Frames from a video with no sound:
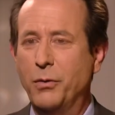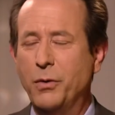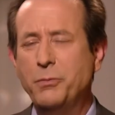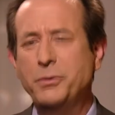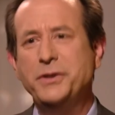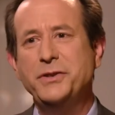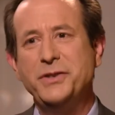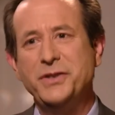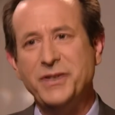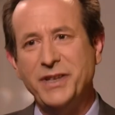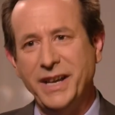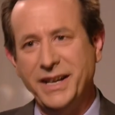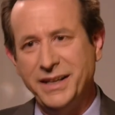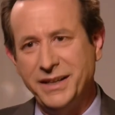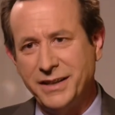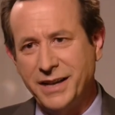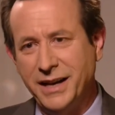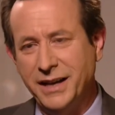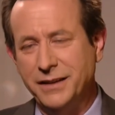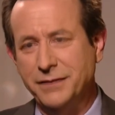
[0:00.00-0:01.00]
what would you say to
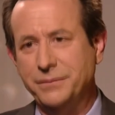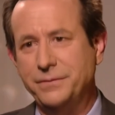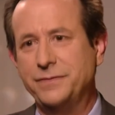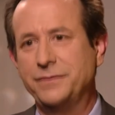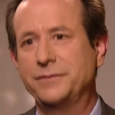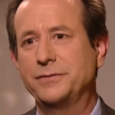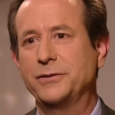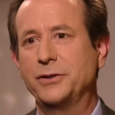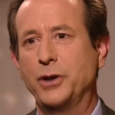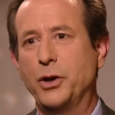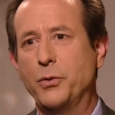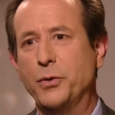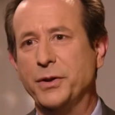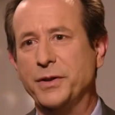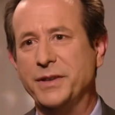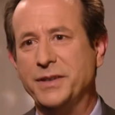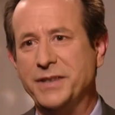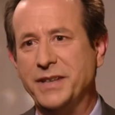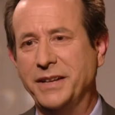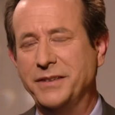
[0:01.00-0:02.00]
kind of lower
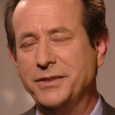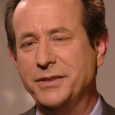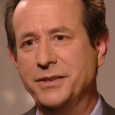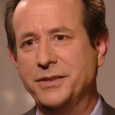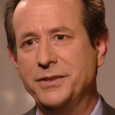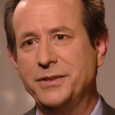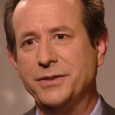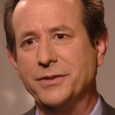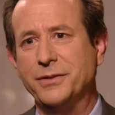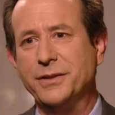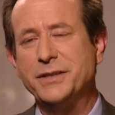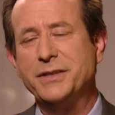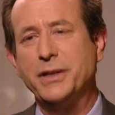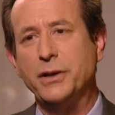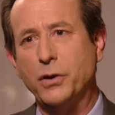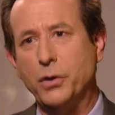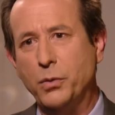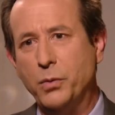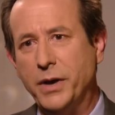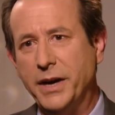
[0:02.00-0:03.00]
the tensions, or is
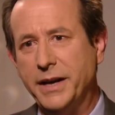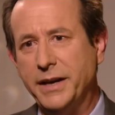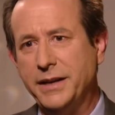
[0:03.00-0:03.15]
there a way?